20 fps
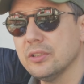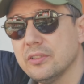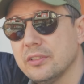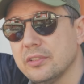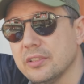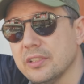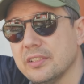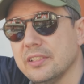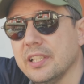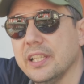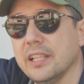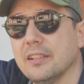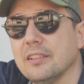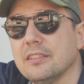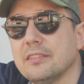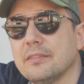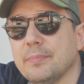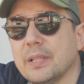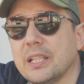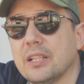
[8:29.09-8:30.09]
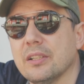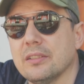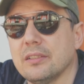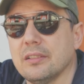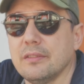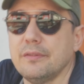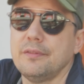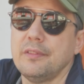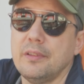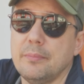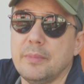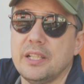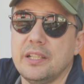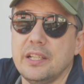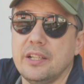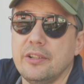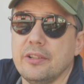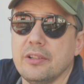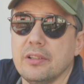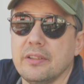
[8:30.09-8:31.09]
sealed because of the
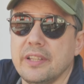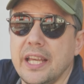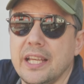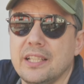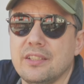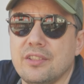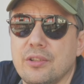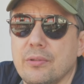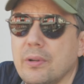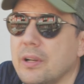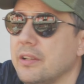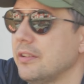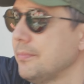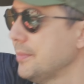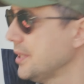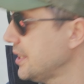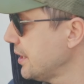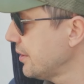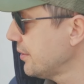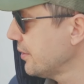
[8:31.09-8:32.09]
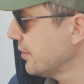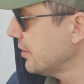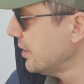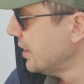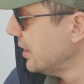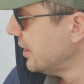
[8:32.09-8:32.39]
material, the X200 material,